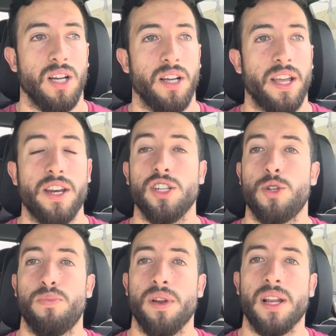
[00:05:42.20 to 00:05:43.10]
get your
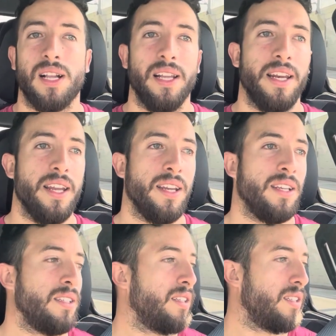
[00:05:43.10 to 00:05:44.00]
spring
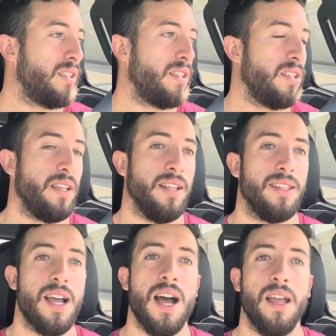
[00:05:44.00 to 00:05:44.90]
cleaning in
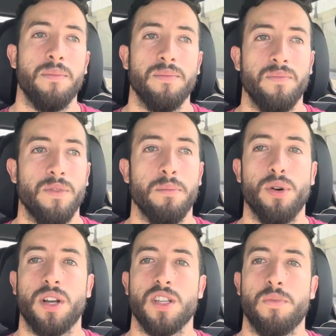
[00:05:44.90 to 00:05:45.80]
time,
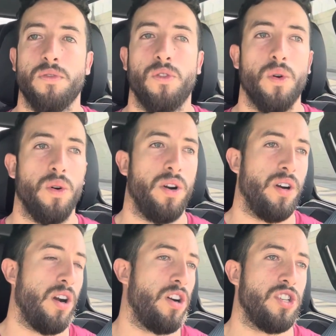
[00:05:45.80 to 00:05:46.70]
book us
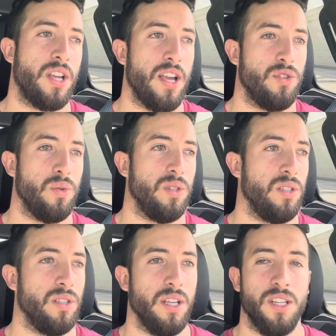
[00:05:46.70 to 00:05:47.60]
before our
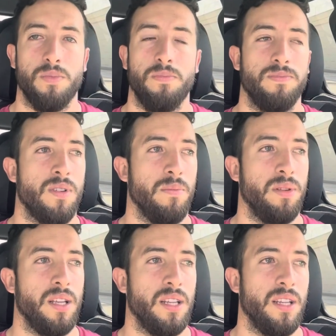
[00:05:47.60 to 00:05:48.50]
schedule is
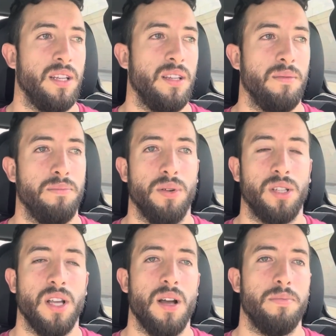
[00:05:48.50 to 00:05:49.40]
completely
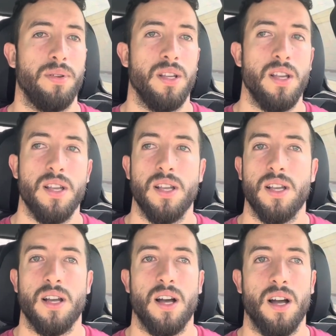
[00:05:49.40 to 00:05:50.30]
booked up,
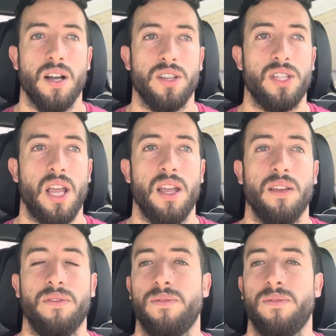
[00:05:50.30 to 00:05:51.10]
save